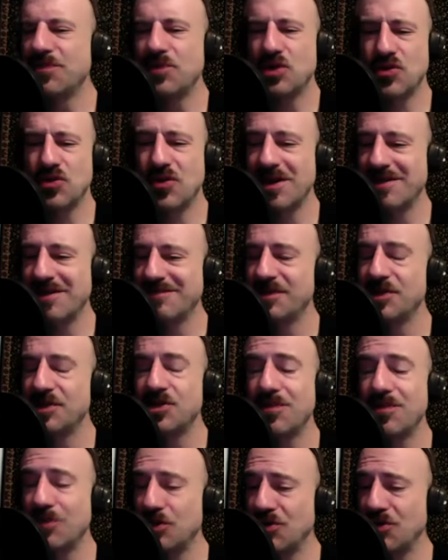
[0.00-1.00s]
short,
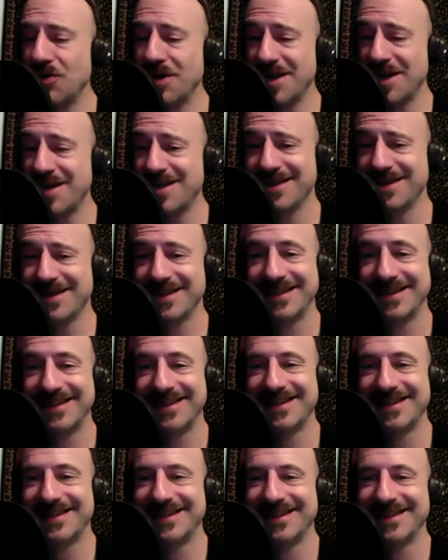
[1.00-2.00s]
super shorty.
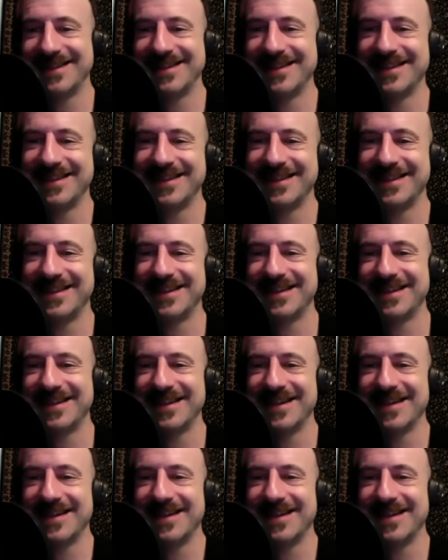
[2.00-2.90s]
Got